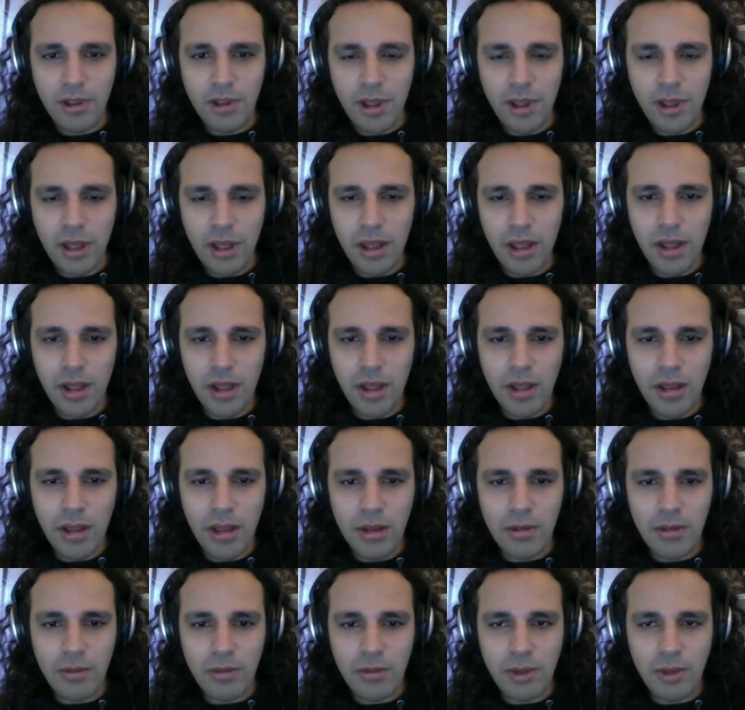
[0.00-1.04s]

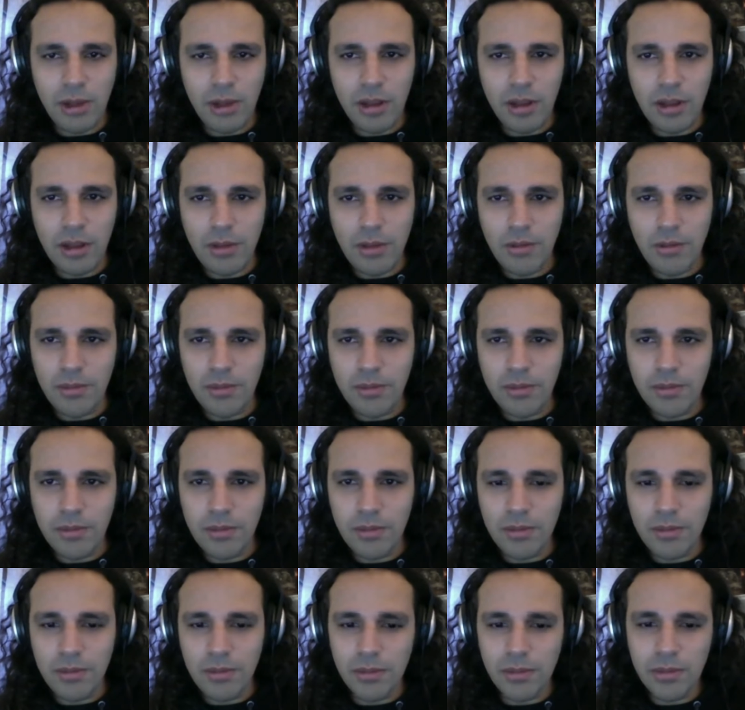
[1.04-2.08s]
Uh, welcome.
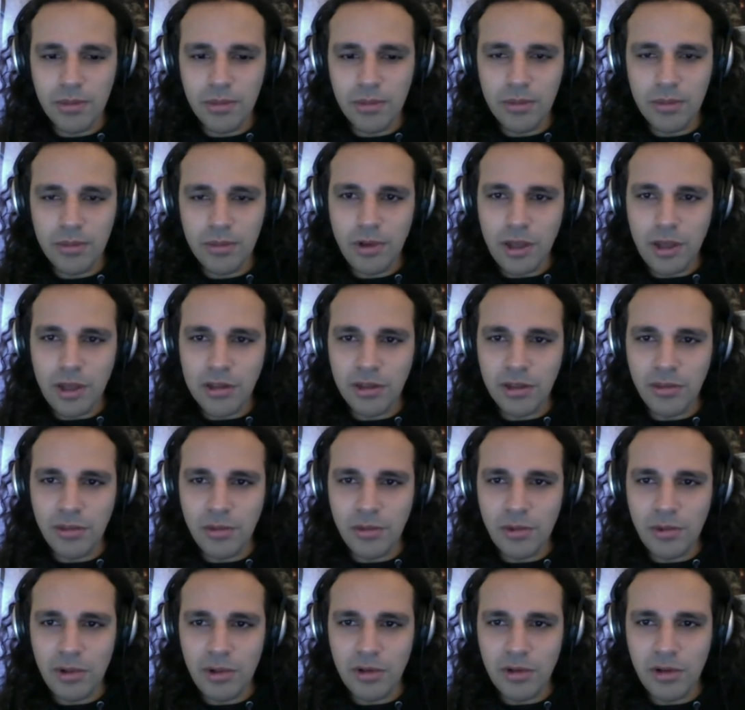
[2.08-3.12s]
Well, actually, we're
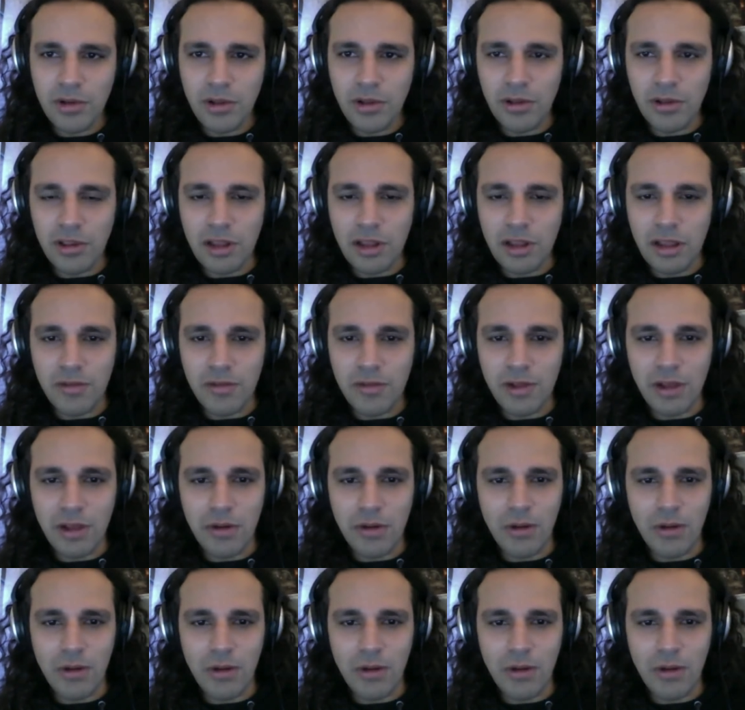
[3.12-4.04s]
probably only live now.